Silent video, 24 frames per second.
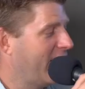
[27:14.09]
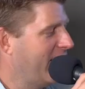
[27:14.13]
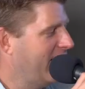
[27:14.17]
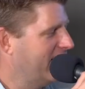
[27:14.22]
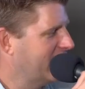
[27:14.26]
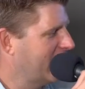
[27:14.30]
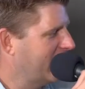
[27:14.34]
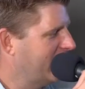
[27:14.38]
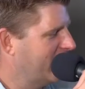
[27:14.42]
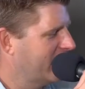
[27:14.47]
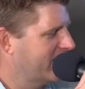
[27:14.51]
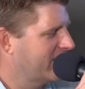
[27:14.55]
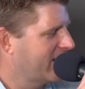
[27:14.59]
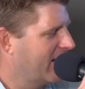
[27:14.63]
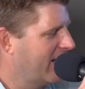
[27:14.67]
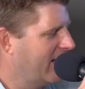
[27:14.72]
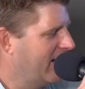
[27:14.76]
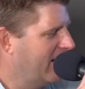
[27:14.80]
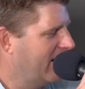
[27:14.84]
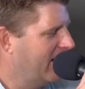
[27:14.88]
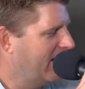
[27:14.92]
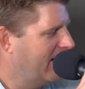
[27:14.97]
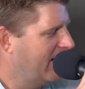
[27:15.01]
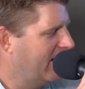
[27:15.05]
is I just got a,
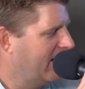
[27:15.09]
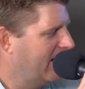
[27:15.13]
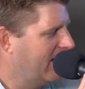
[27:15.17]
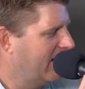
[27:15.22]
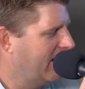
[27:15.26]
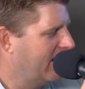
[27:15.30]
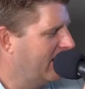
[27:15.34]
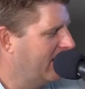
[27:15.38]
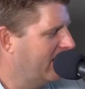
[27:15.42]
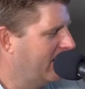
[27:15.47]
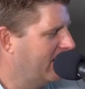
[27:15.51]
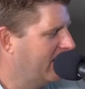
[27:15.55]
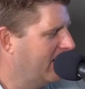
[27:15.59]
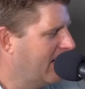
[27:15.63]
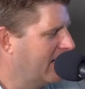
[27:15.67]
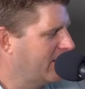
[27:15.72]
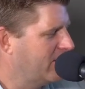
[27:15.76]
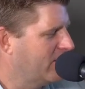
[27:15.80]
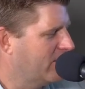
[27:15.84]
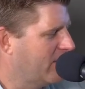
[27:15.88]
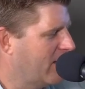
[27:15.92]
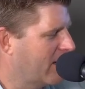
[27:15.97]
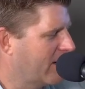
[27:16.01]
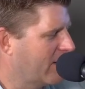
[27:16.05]
uh, not
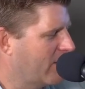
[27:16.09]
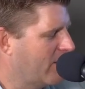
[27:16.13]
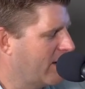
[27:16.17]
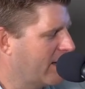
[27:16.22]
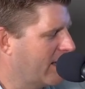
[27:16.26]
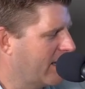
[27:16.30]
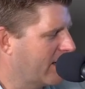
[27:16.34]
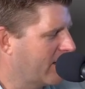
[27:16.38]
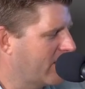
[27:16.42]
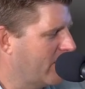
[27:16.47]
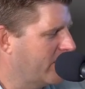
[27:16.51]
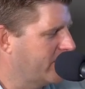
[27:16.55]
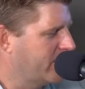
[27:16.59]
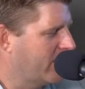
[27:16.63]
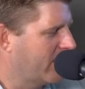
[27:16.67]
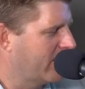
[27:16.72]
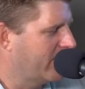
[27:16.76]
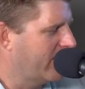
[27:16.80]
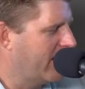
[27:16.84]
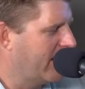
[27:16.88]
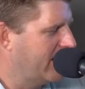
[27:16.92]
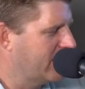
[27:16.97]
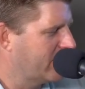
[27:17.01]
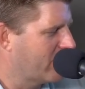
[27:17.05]
too long ago, I got coaching
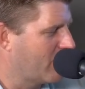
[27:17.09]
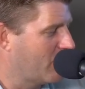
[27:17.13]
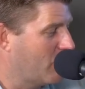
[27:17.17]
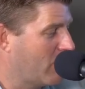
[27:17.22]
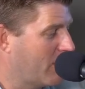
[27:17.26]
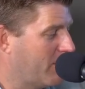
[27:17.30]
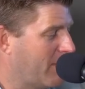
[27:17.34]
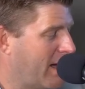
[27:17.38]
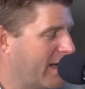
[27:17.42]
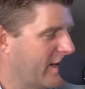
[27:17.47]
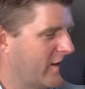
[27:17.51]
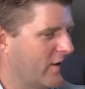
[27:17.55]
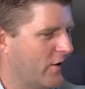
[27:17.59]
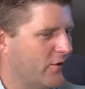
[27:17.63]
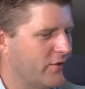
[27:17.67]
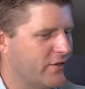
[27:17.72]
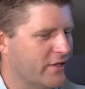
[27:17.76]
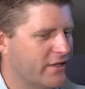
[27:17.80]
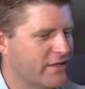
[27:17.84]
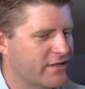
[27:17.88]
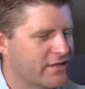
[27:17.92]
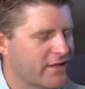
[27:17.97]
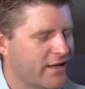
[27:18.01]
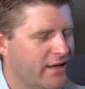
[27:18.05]
advice from one of my
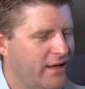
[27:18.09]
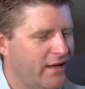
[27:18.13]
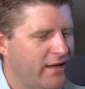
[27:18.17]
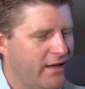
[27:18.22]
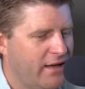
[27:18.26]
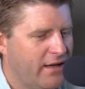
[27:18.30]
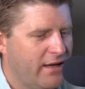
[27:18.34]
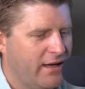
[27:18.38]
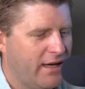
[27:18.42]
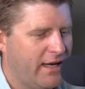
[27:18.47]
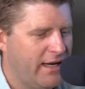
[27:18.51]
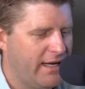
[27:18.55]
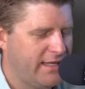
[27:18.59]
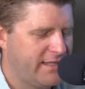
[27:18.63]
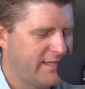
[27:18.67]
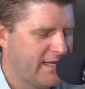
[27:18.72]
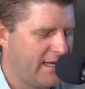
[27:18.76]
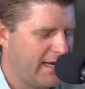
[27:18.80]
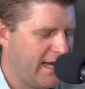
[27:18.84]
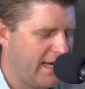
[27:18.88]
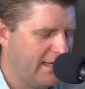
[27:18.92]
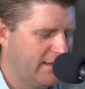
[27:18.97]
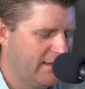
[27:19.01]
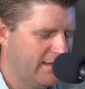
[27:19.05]
coaches, and he
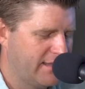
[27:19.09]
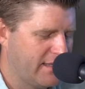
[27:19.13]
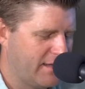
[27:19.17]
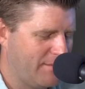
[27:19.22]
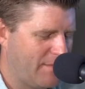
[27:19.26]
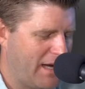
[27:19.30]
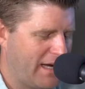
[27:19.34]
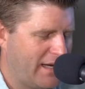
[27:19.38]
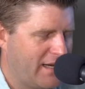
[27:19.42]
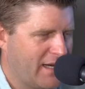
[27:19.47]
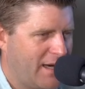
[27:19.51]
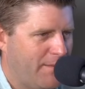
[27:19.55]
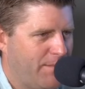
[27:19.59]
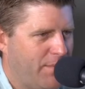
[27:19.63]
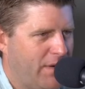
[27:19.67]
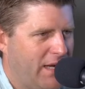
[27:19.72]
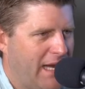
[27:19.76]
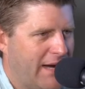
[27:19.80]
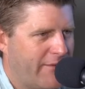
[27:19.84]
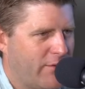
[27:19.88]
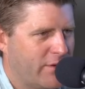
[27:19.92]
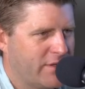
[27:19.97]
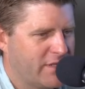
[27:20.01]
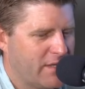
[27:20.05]
said, hey, listen, in my company,
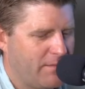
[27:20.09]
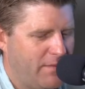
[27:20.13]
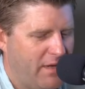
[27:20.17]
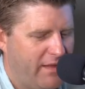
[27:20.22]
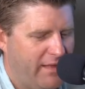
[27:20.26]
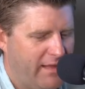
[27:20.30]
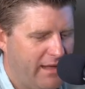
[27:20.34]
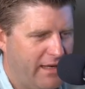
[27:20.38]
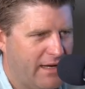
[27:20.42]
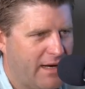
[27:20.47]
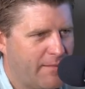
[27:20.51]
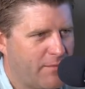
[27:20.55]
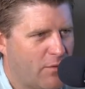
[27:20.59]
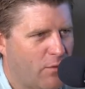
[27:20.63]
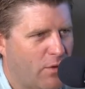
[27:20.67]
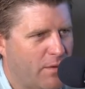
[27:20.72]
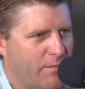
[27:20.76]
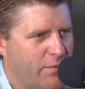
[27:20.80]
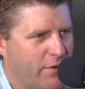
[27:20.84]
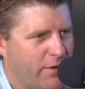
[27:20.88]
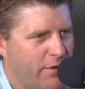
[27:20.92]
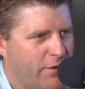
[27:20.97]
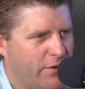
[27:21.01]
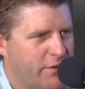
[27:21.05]
everyone's going to be the number one
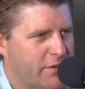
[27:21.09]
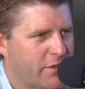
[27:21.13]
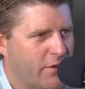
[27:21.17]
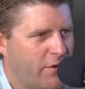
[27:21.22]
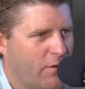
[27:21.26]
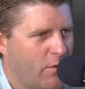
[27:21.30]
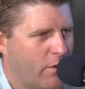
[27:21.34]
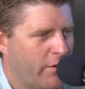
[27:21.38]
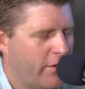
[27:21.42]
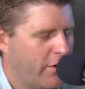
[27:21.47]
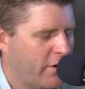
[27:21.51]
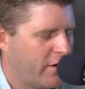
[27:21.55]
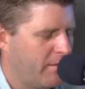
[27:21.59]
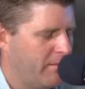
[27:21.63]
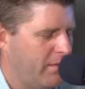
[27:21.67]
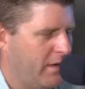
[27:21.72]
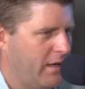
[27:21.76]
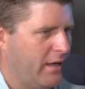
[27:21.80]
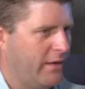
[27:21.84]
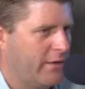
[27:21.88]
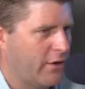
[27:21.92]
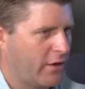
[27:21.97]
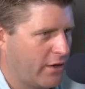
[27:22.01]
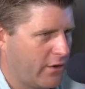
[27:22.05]
producer, or they're going to
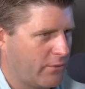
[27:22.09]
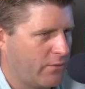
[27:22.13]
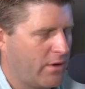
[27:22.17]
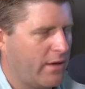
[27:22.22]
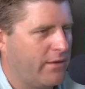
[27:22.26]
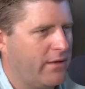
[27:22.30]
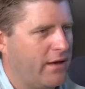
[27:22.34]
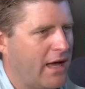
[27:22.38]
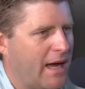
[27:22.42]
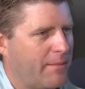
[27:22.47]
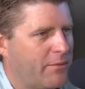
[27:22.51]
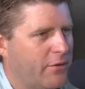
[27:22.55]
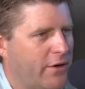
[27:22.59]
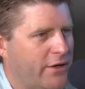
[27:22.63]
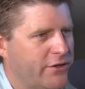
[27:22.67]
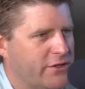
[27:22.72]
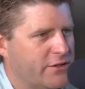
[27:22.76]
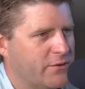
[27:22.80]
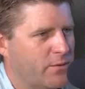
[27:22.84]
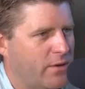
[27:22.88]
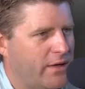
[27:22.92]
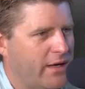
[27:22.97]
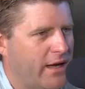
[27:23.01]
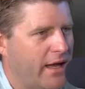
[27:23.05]
be, they're going to run the
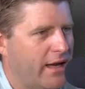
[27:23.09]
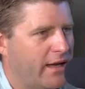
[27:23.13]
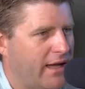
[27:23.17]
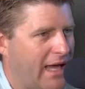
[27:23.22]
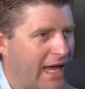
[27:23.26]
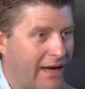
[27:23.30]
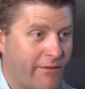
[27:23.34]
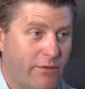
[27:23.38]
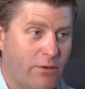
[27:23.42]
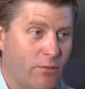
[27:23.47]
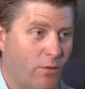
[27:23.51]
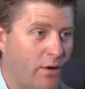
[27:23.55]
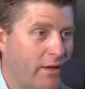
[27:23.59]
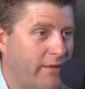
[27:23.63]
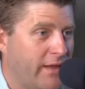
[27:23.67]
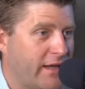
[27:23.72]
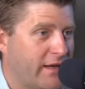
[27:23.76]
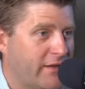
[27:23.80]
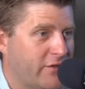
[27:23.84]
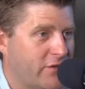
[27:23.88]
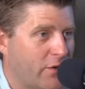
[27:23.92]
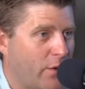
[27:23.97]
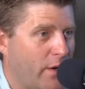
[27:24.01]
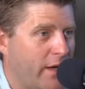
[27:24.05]
operations one day. Everyone
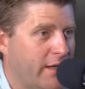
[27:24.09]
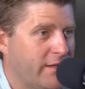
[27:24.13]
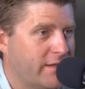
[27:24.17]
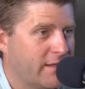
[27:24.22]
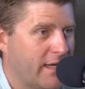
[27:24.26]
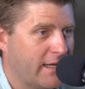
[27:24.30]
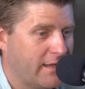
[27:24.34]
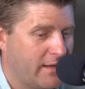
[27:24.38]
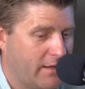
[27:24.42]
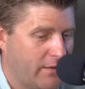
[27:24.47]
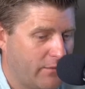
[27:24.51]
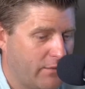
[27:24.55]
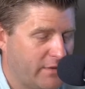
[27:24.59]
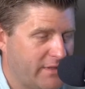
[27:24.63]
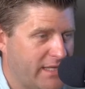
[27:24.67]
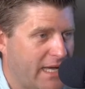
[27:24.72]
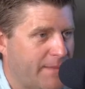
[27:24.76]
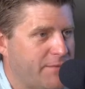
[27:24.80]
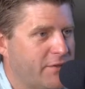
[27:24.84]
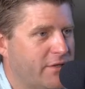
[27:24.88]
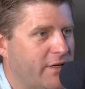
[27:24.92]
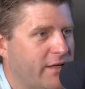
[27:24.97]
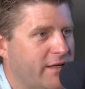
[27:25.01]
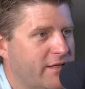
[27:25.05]
that joins, like the
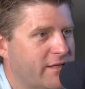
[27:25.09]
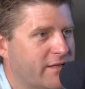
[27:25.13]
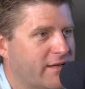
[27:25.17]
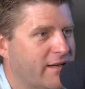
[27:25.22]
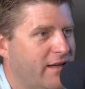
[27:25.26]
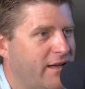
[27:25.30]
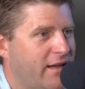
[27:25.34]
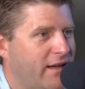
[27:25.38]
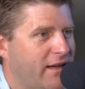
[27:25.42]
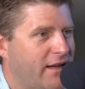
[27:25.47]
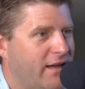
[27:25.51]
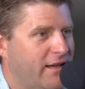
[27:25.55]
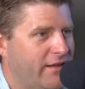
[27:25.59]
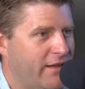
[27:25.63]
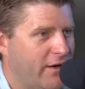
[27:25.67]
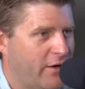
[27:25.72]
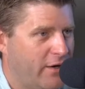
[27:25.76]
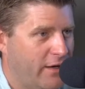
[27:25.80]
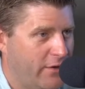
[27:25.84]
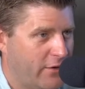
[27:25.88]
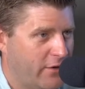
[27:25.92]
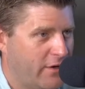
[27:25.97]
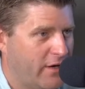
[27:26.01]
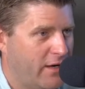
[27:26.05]
receptionist, they're
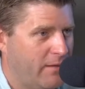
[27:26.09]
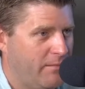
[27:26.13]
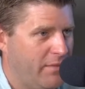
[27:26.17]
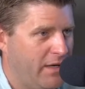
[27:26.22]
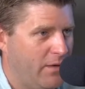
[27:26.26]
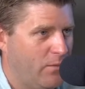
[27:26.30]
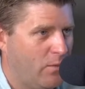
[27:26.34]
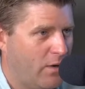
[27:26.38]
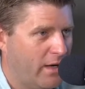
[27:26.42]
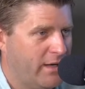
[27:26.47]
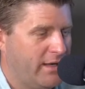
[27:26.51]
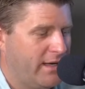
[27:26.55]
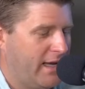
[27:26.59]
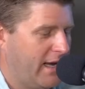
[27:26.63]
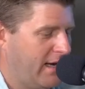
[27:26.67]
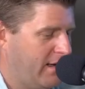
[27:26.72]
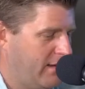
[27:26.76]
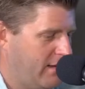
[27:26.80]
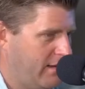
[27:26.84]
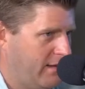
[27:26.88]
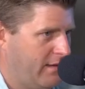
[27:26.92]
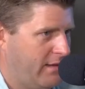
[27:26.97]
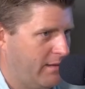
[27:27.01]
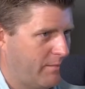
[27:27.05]
either going to be one day
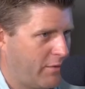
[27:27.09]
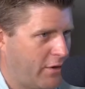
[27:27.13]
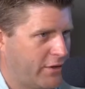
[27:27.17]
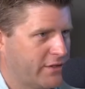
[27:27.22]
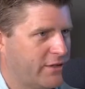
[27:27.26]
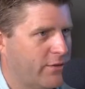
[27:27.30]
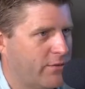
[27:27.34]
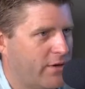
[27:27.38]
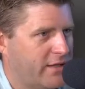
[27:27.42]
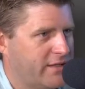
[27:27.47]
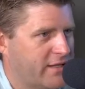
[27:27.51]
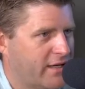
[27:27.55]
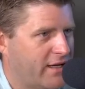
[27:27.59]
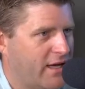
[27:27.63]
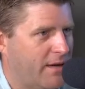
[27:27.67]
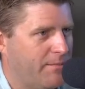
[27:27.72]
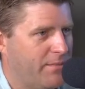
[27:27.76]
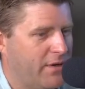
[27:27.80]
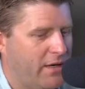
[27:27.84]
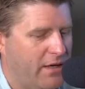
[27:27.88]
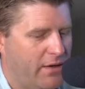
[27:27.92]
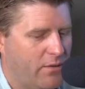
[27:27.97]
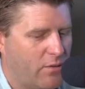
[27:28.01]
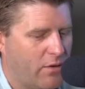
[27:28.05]
the person that runs the
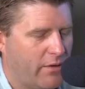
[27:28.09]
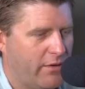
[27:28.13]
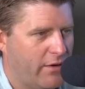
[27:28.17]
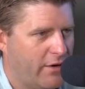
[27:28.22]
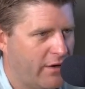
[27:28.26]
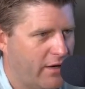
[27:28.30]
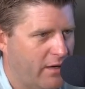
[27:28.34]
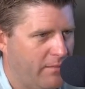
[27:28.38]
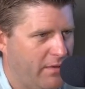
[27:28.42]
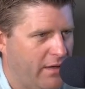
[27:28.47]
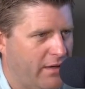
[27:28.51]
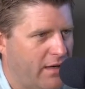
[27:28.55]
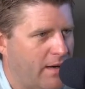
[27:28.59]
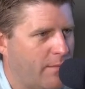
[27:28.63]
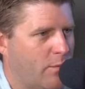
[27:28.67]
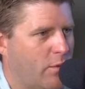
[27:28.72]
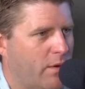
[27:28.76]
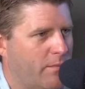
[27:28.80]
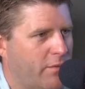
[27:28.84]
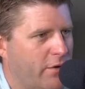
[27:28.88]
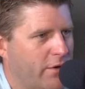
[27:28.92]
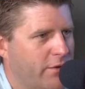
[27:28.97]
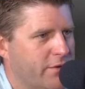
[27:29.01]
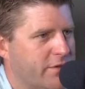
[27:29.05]
company, or they're going to be the number
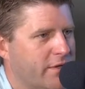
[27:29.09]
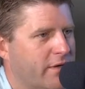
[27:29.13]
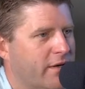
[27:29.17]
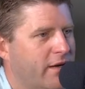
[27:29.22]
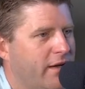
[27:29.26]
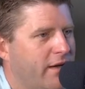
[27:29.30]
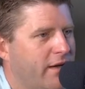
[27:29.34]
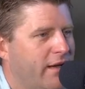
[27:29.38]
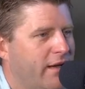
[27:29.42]
one producer.